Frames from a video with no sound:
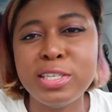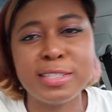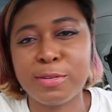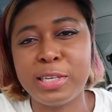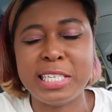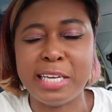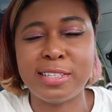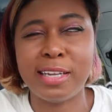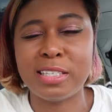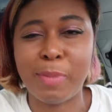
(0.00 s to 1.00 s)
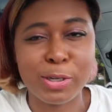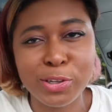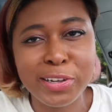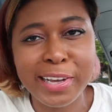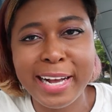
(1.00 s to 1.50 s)
It doesn't really taste that
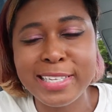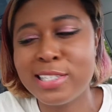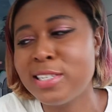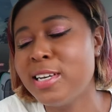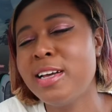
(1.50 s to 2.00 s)
special, I guess,